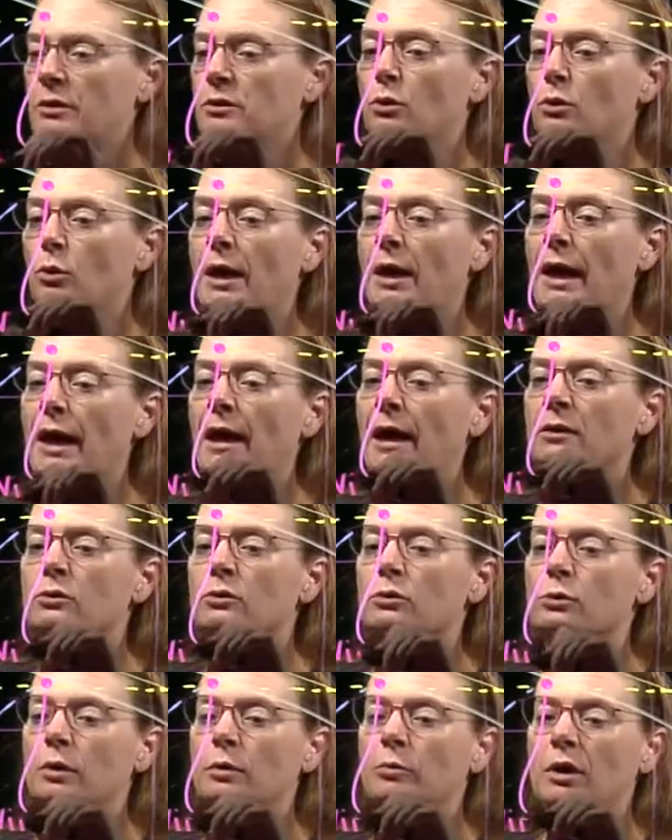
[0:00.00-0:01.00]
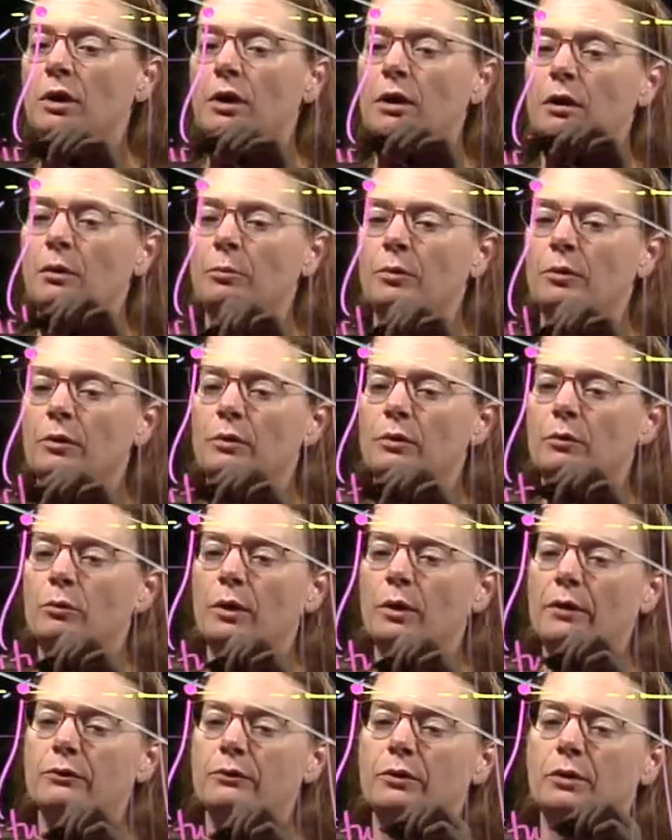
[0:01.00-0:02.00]
don't actually meet up. We
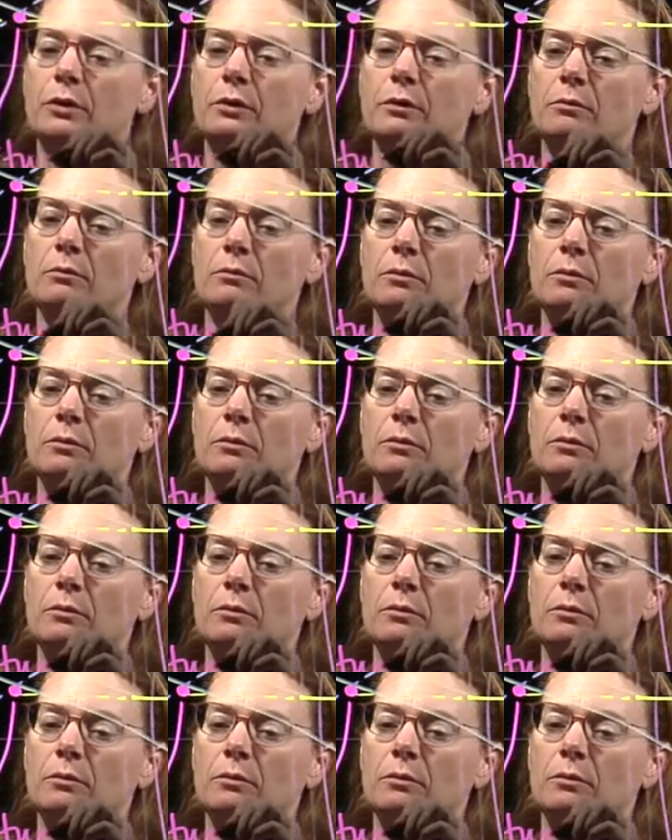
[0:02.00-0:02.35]
have to